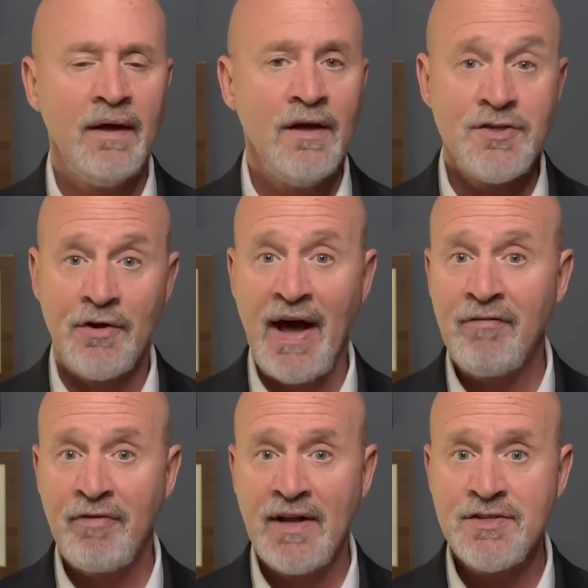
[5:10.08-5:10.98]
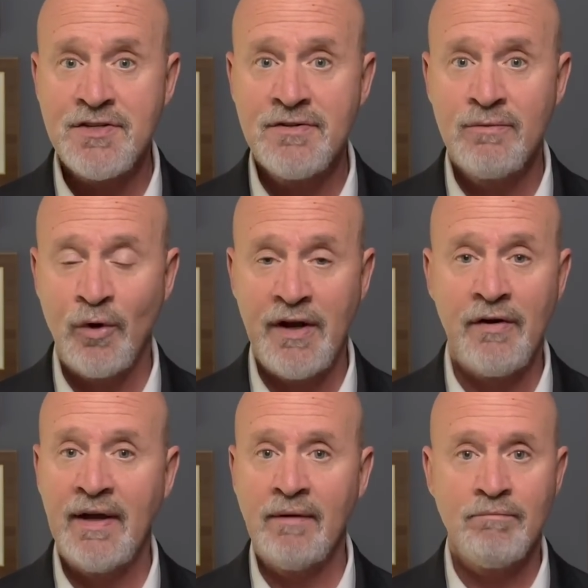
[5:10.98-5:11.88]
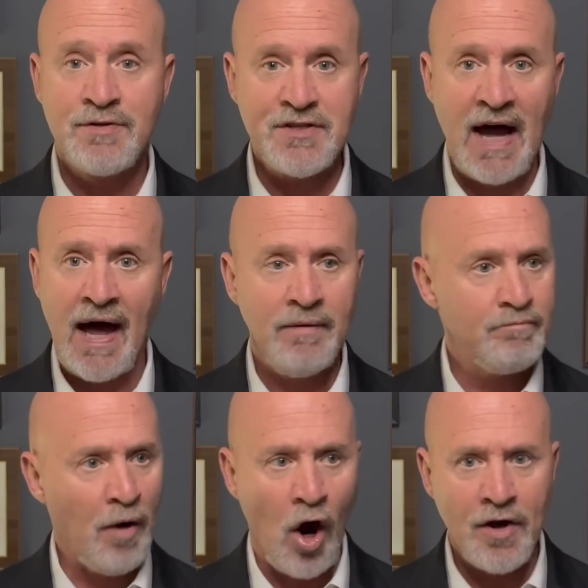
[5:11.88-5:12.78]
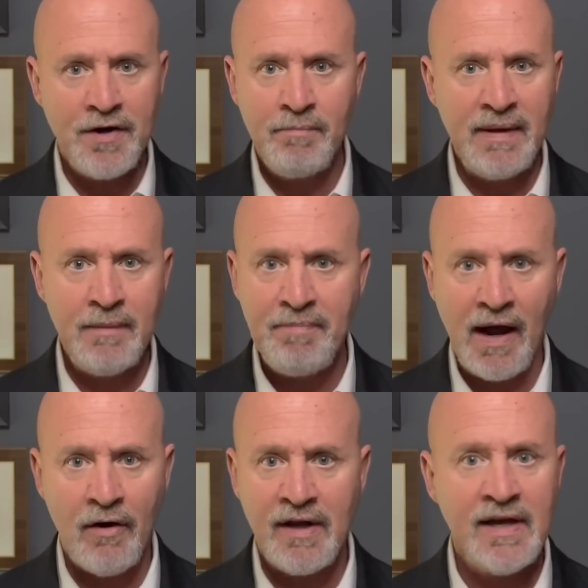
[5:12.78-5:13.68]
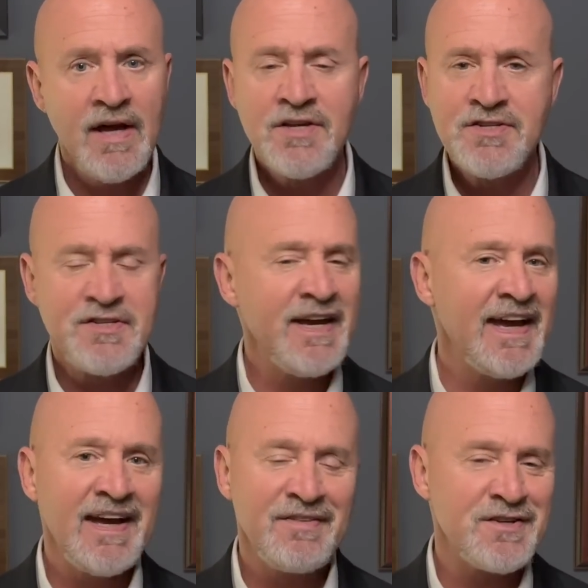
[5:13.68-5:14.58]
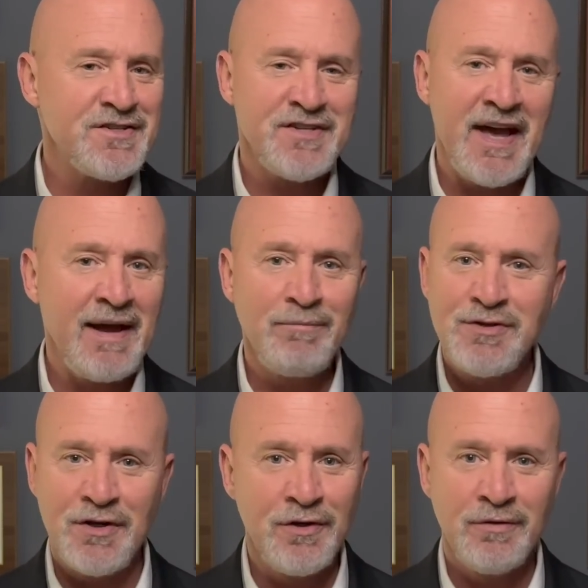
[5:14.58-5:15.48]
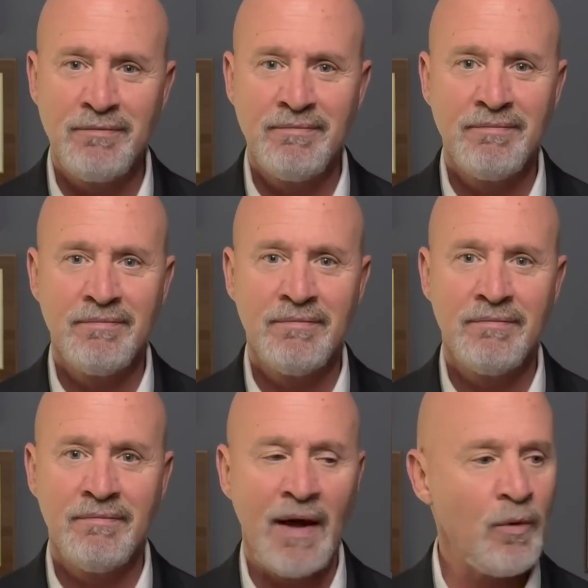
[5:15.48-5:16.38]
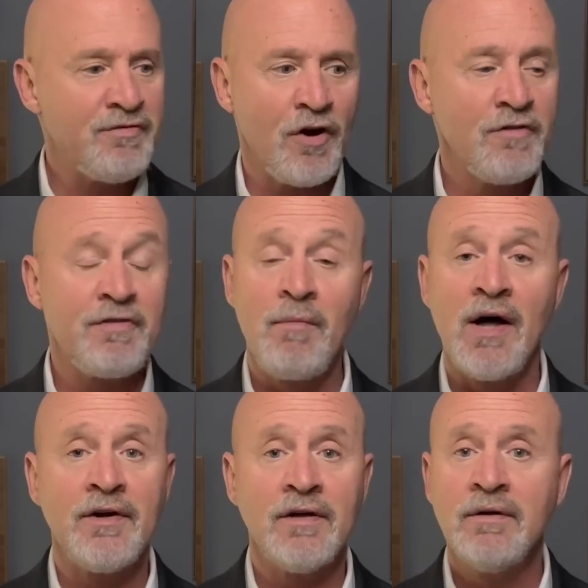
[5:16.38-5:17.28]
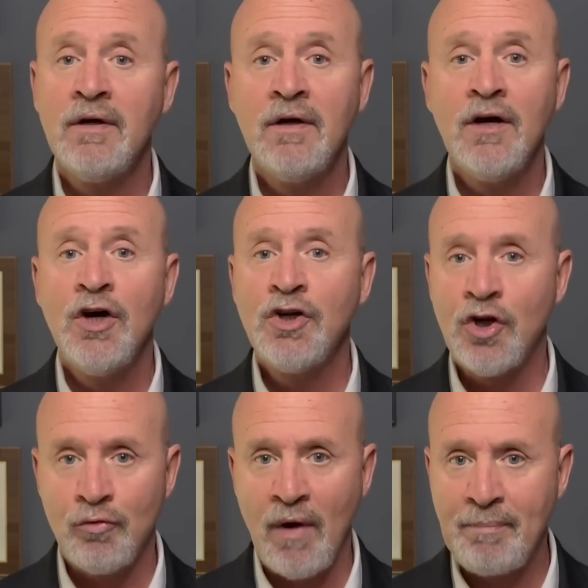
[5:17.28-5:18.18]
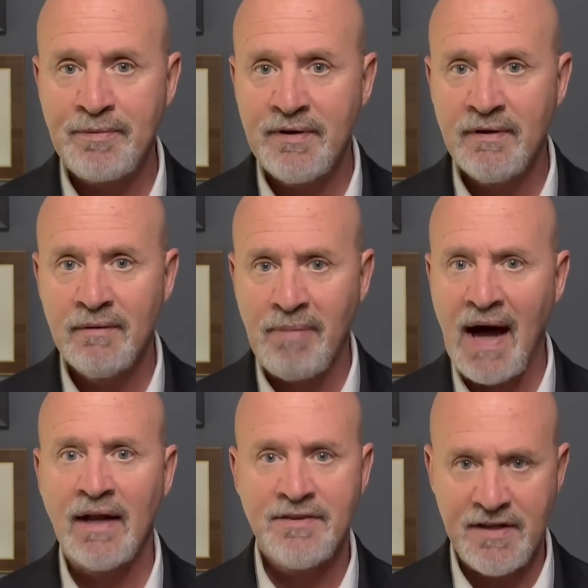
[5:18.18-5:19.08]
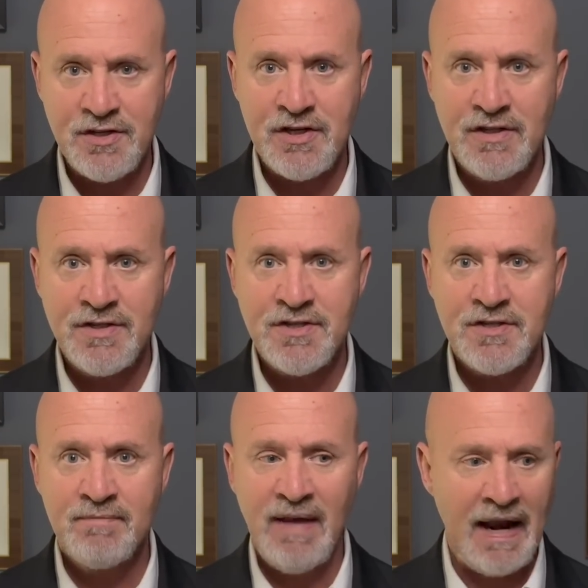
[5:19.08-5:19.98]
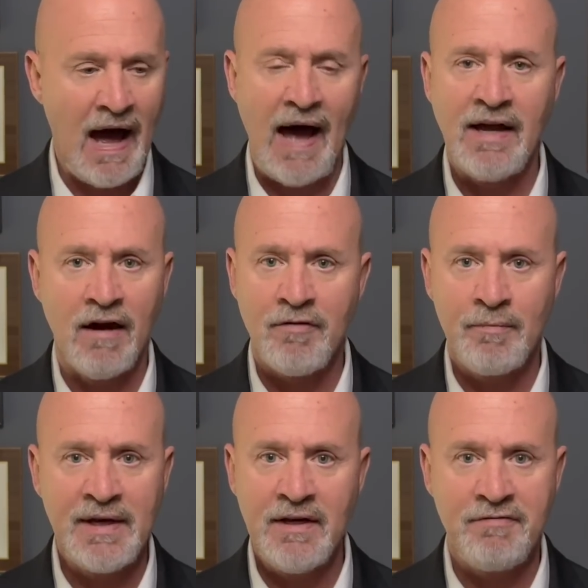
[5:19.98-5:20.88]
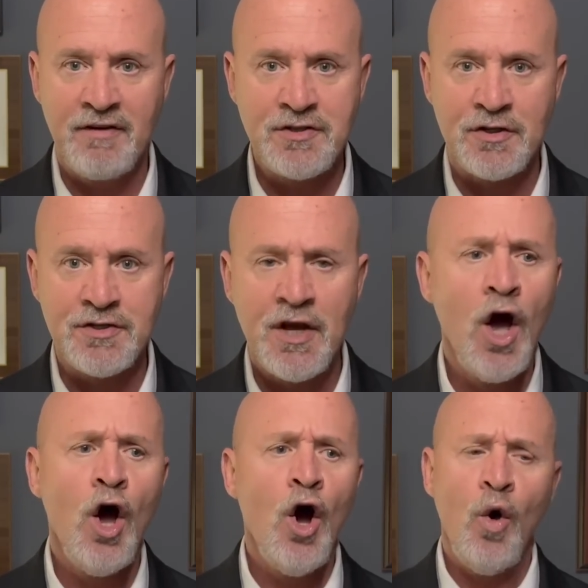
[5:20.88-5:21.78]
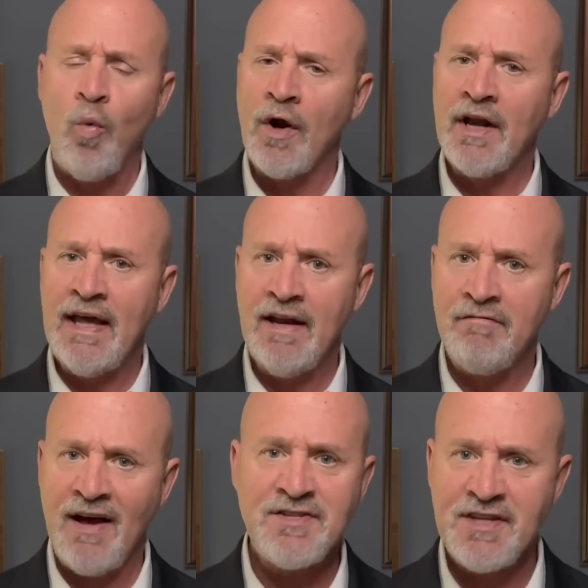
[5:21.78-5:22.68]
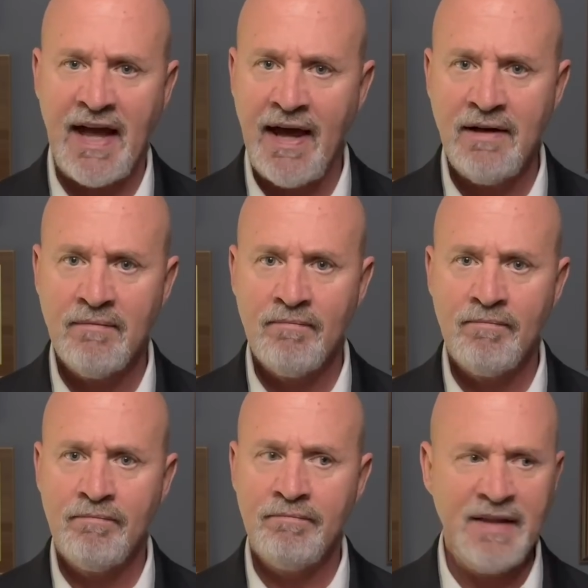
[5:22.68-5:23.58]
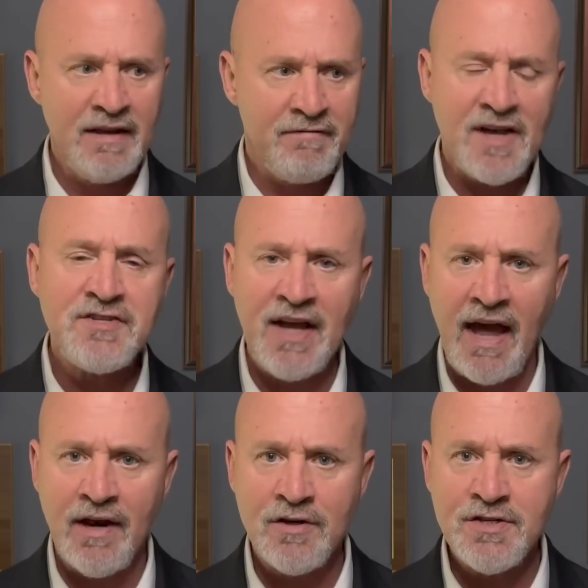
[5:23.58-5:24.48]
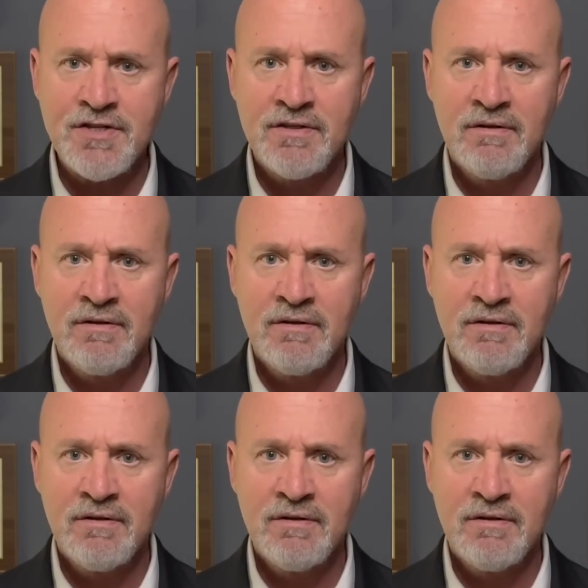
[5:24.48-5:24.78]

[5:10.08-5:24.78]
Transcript: So now, friends, we're hearing Scott, Pardon Me, Perry, singing the same tune that we've heard from other corrupt politicians and high government officials. We're going to investigate the investigators